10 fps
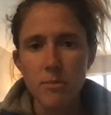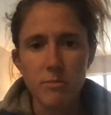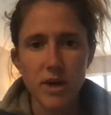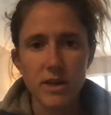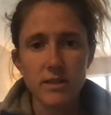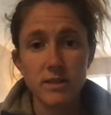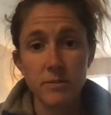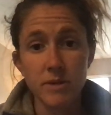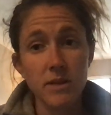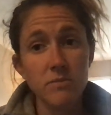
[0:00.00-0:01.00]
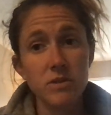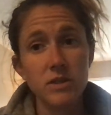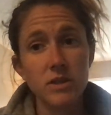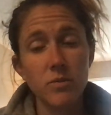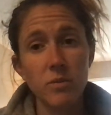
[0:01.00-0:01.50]
But
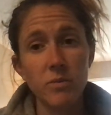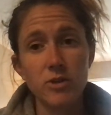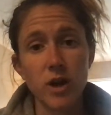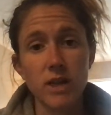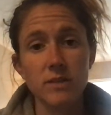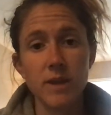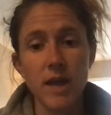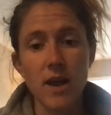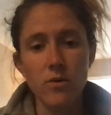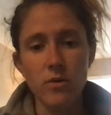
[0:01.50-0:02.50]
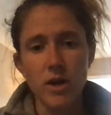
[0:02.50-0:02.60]
sometimes when we try something out,